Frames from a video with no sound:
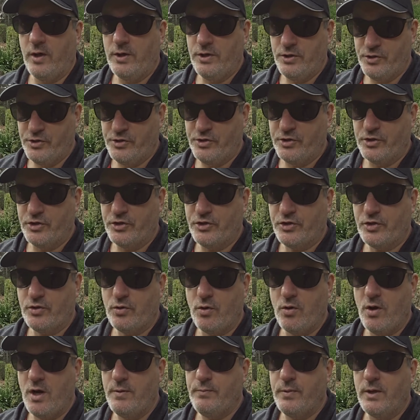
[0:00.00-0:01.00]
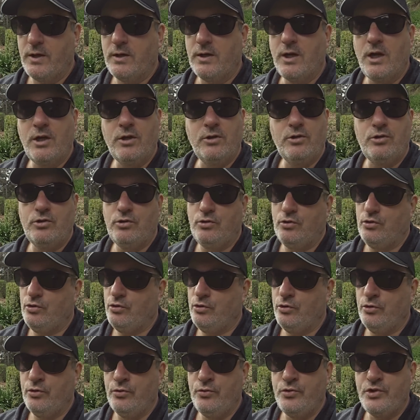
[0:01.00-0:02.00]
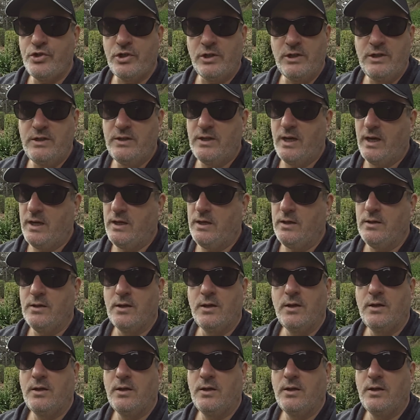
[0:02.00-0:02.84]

is describing, and usually they